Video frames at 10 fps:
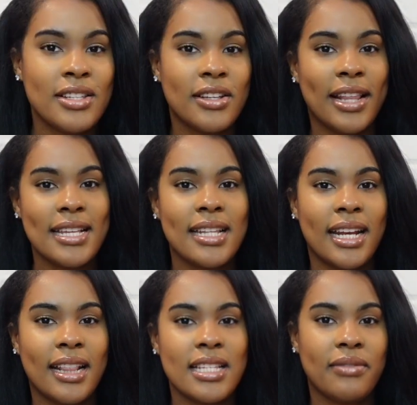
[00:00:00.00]
So that's the end
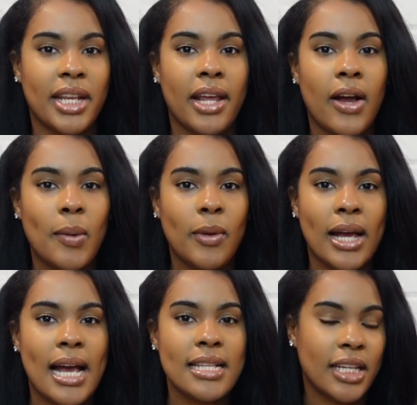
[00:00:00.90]
of this video. I hope you
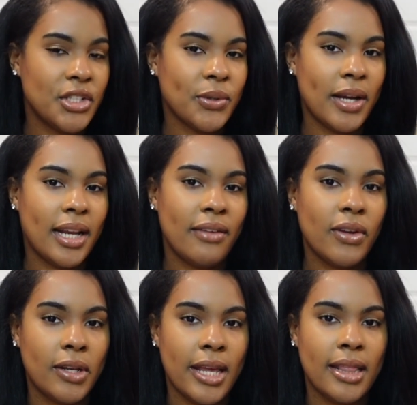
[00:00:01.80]
guys enjoyed it. If
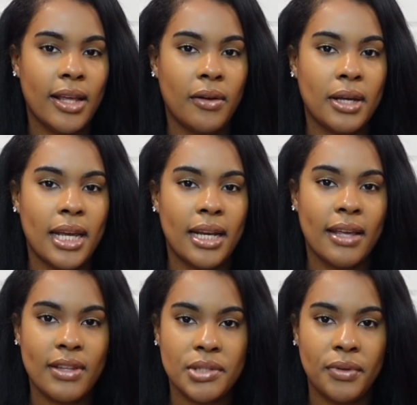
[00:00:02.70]
you did, then go ahead and give
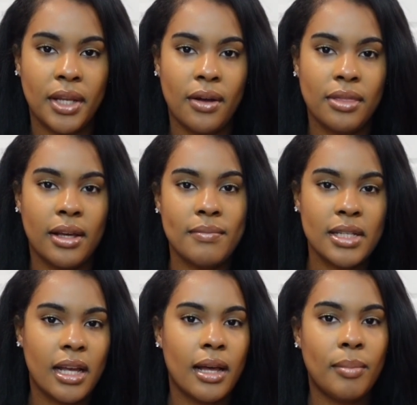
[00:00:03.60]
this video a thumbs
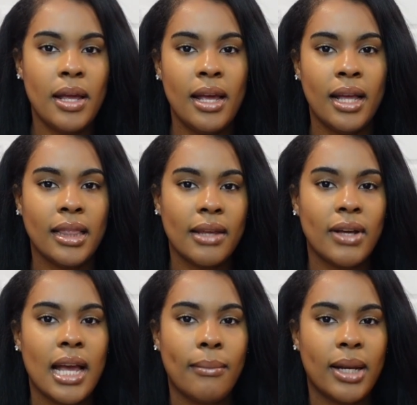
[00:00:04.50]
up. Leave a
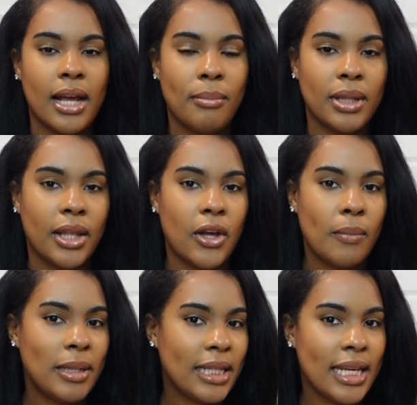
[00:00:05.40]
comment down below.
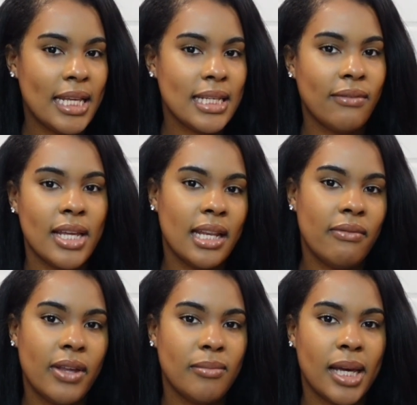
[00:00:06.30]
Please give me any
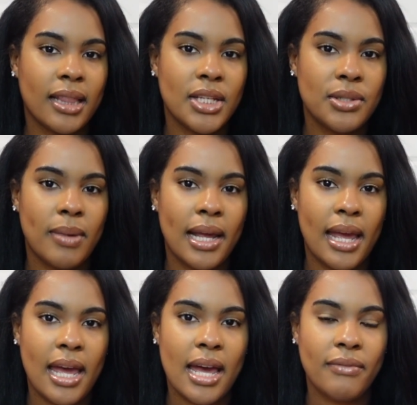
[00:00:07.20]
feedback that you might
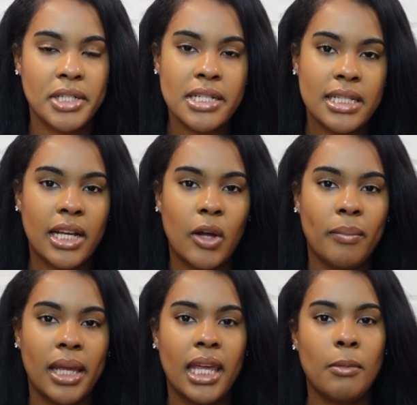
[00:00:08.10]
have, and just to help
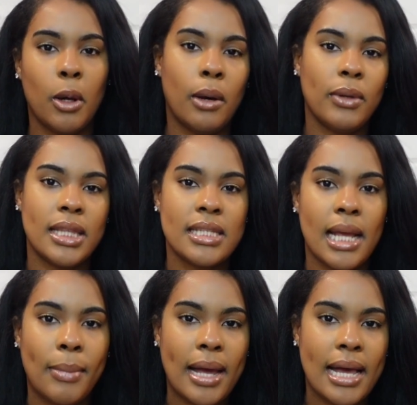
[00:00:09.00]
me keep going with this
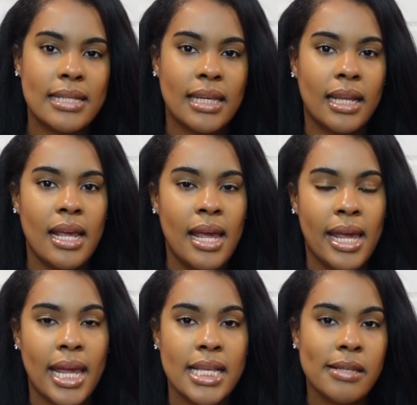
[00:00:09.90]
type of content.
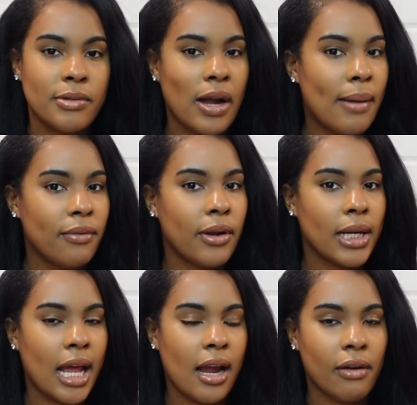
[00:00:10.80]
And subscribe if you're
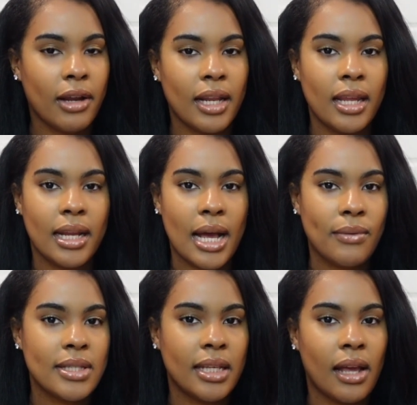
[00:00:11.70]
not already, and I will
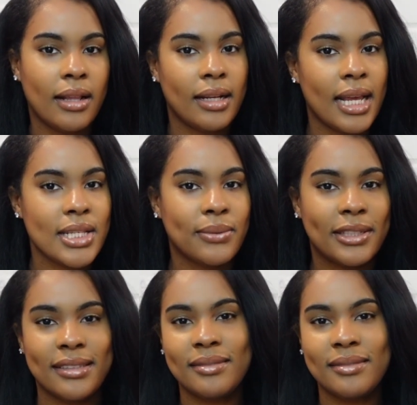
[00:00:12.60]
see y'all in the next one.